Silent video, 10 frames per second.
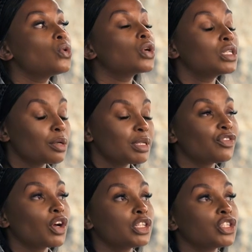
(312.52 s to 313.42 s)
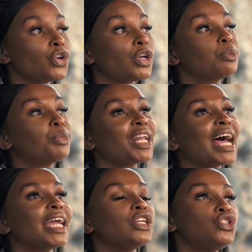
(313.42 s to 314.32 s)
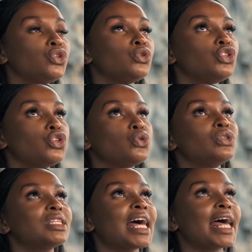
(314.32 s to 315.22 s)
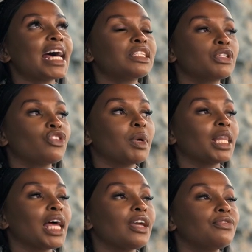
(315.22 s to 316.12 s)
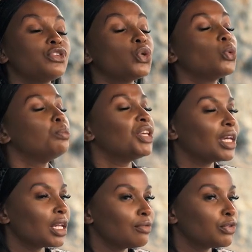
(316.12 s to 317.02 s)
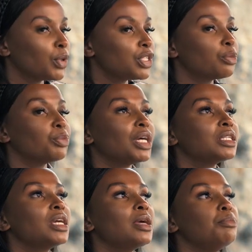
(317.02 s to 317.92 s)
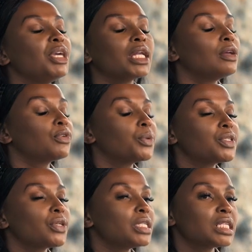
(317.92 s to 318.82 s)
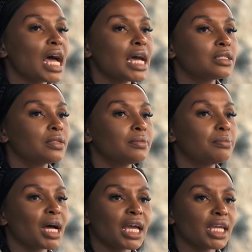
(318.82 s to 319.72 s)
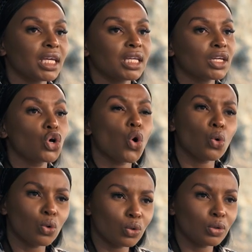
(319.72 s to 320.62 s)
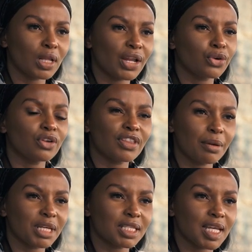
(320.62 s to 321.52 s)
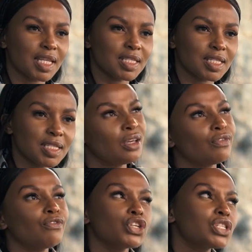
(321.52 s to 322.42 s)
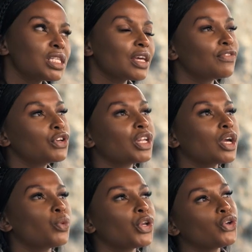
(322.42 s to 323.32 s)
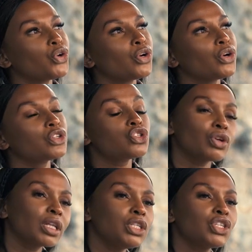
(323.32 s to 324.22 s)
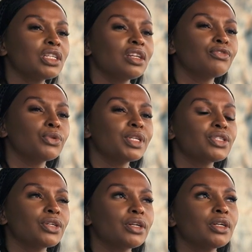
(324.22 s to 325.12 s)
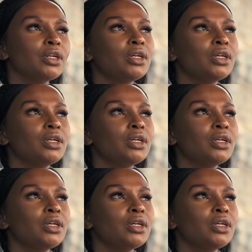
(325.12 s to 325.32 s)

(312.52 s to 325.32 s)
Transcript: consider myself a content creator, but I do use that aspect of my life to be an influencer, but being an influencer is not my goal. I don't know if that makes sense. Versus I feel like when you're strictly just an influencer,